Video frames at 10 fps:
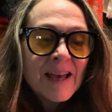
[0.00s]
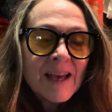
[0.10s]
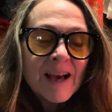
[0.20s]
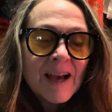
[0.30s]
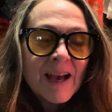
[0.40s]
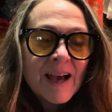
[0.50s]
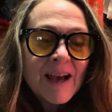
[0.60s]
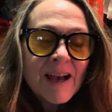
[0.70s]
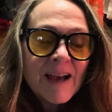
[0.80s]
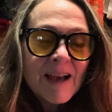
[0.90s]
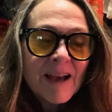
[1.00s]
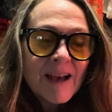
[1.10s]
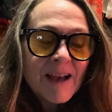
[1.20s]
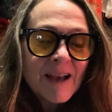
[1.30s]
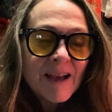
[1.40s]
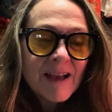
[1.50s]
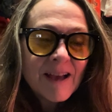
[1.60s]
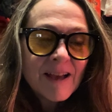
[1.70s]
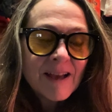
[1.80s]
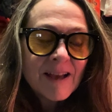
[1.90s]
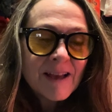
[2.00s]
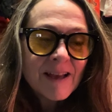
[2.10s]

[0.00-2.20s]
(no one is talking)